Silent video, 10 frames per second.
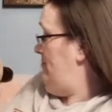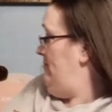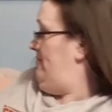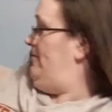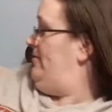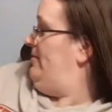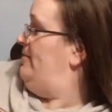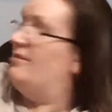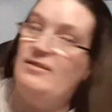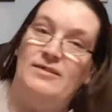I
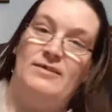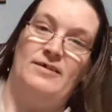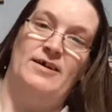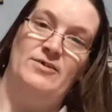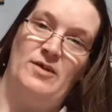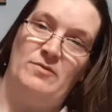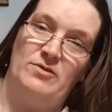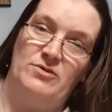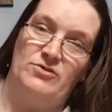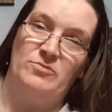do have the
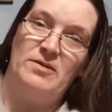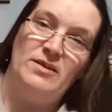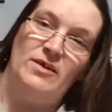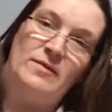cushion, but look,